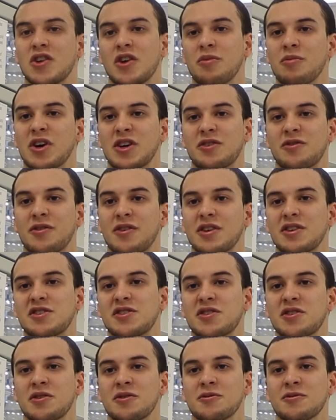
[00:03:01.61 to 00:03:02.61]
so much for its
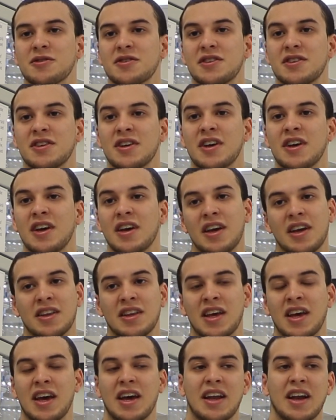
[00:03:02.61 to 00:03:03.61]
students
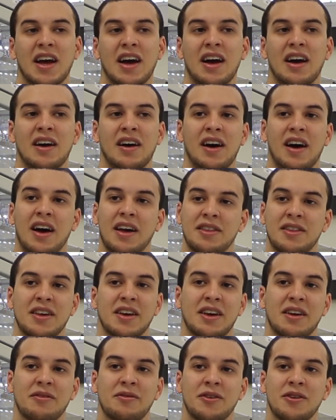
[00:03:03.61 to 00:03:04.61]
that I
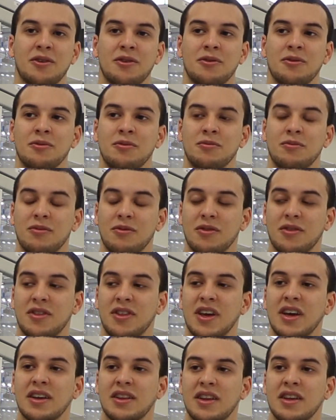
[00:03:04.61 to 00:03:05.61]
think if you
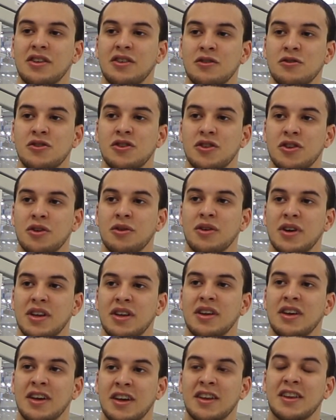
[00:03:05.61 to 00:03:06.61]
think that you should do it,
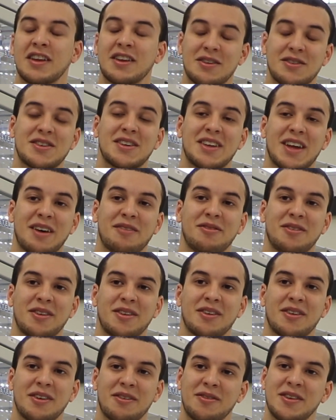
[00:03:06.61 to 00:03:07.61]
then you should
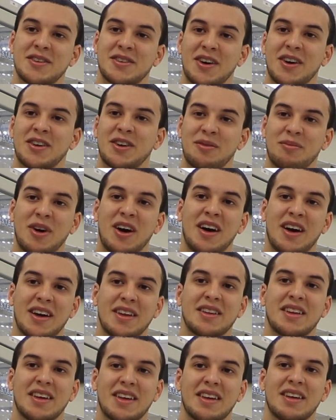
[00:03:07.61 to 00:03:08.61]
definitely do it. If it's on your
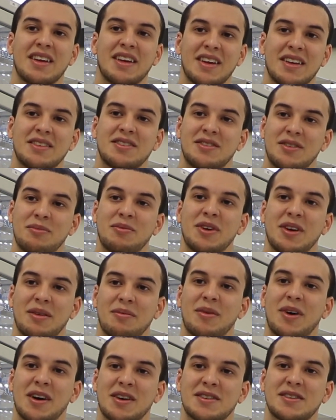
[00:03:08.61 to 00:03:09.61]
mind, then it should be a
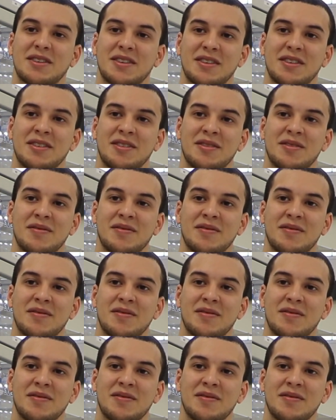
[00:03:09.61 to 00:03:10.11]
must.